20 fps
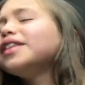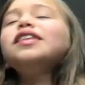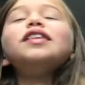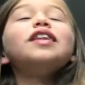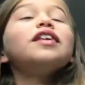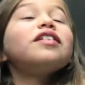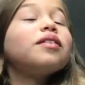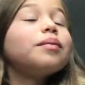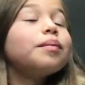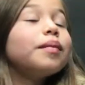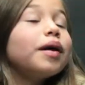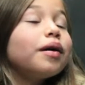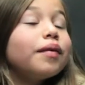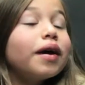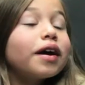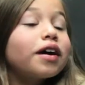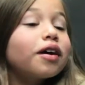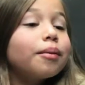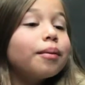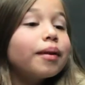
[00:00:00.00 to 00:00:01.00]
This is my
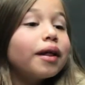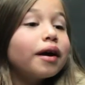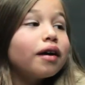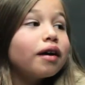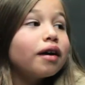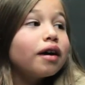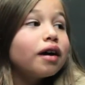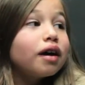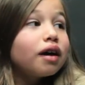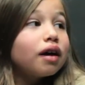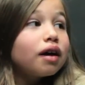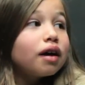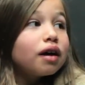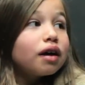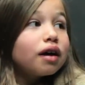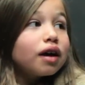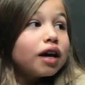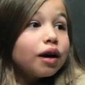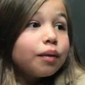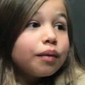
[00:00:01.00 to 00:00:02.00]
record player.
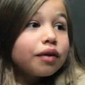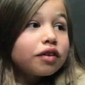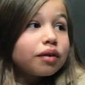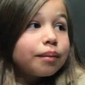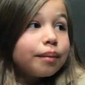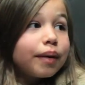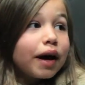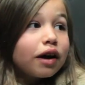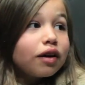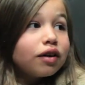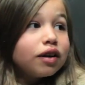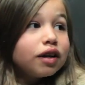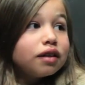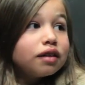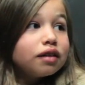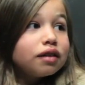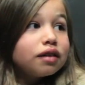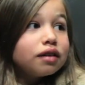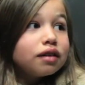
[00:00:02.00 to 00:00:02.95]
It works with batteries.